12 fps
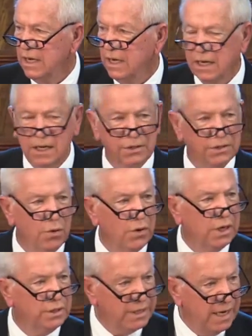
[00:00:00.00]
is going
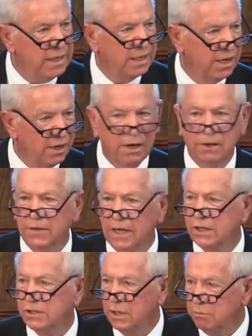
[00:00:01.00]
to take care of
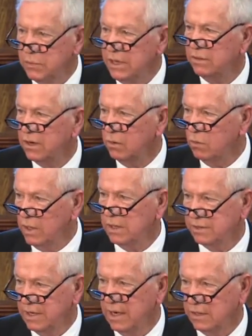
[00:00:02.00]
us and be there with
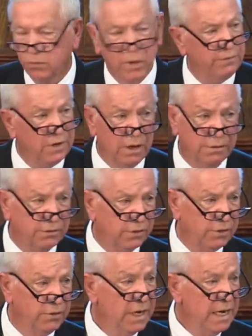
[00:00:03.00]
us. We've gone
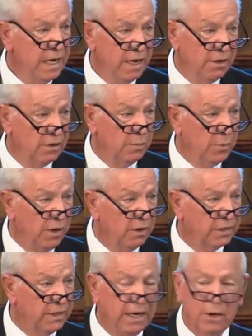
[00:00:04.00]
through here in
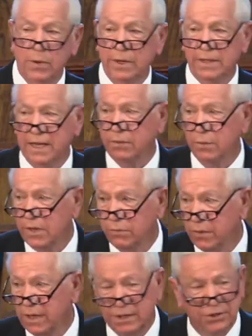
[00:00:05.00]
America now, we think we've
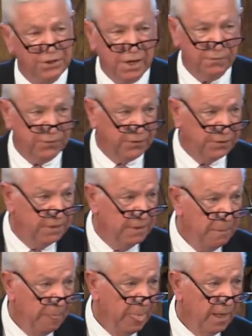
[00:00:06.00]
really suffered
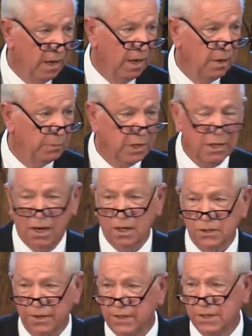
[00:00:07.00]
uh, because
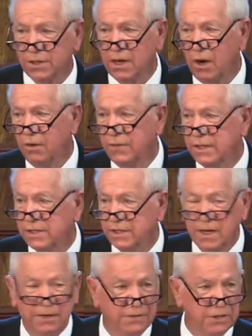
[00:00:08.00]
of this COVID
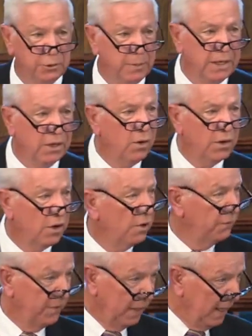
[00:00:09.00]
stuff that's been going on
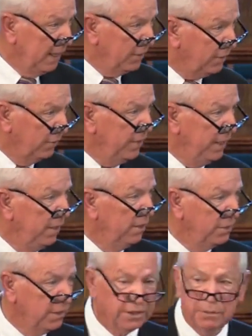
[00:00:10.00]
for the last three
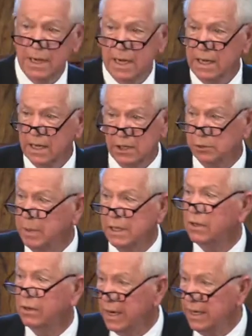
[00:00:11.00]
years. It's, it's been
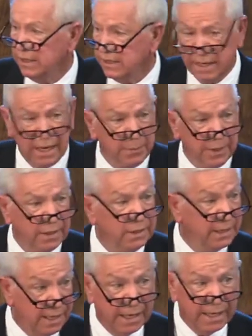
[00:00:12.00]
crazy. Amen?
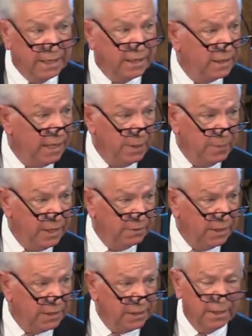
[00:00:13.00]
Can I get an amen
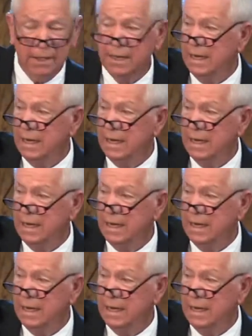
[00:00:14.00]
right there?